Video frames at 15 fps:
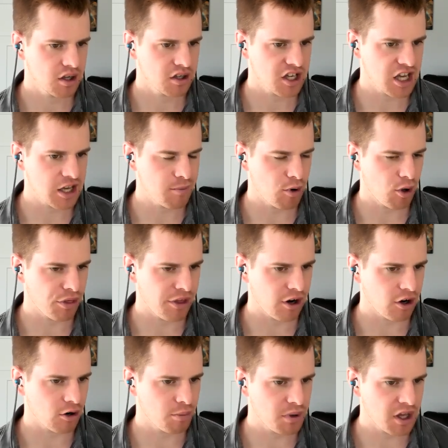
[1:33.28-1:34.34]

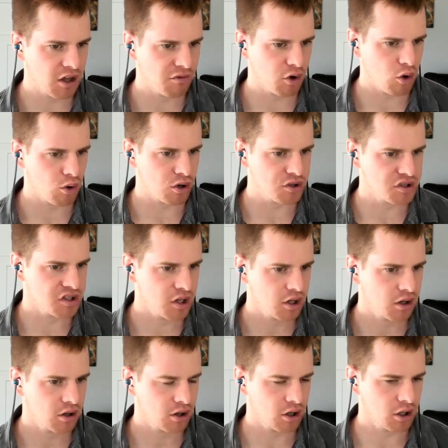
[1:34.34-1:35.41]
chemotherapy, of course,
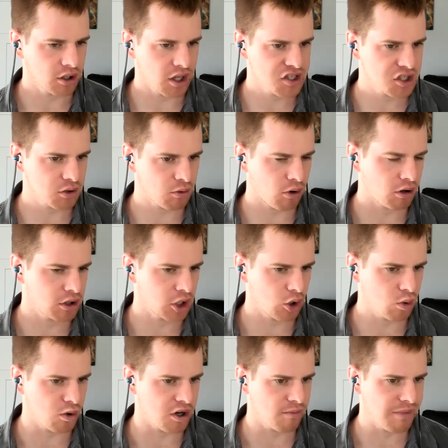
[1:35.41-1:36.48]

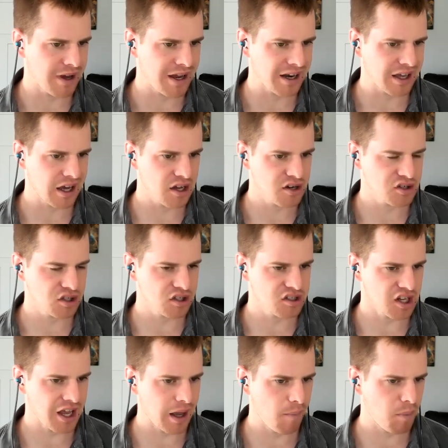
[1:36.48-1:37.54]
cholesterol-lowering medications,
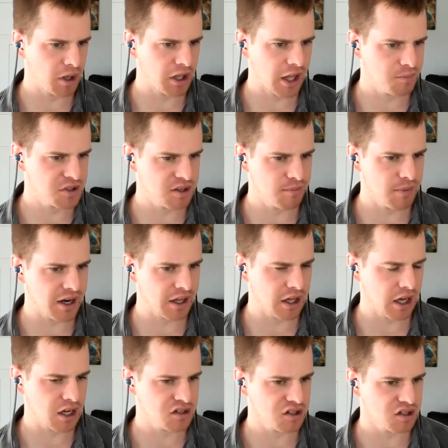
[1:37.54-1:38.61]
epilepsy
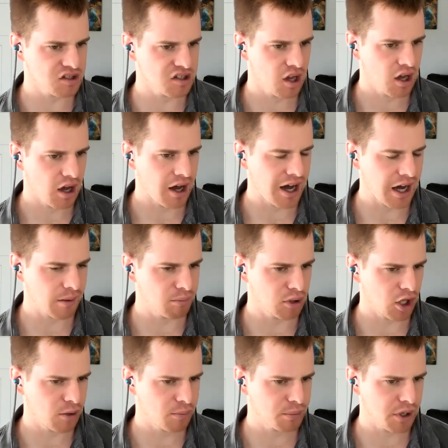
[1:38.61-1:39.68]
medications, high
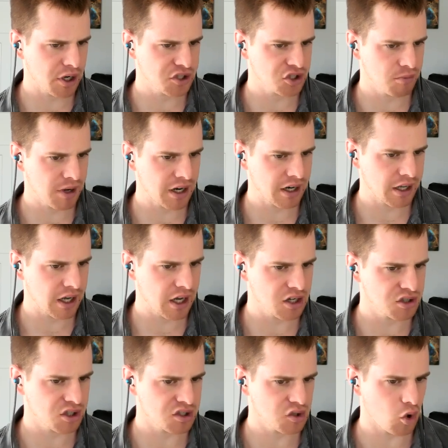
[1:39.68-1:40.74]
blood pressure
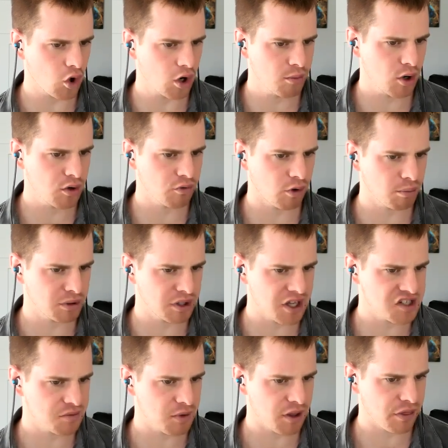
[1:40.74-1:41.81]
medications, mm-hmm. hormone
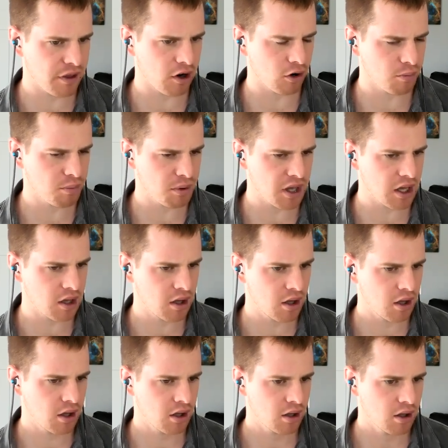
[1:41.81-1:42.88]
replacement therapy,
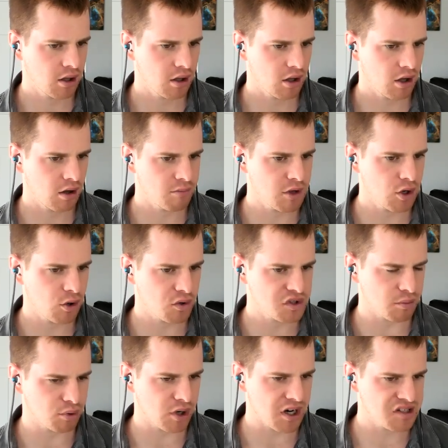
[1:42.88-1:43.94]

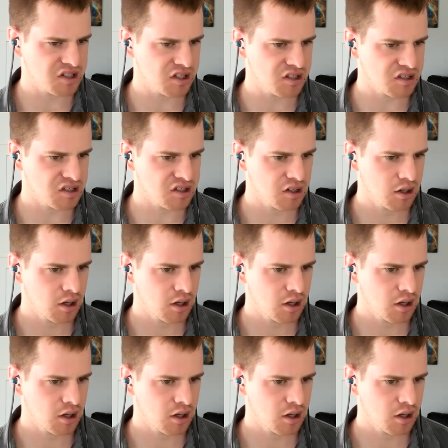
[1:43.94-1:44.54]
immunosuppressants,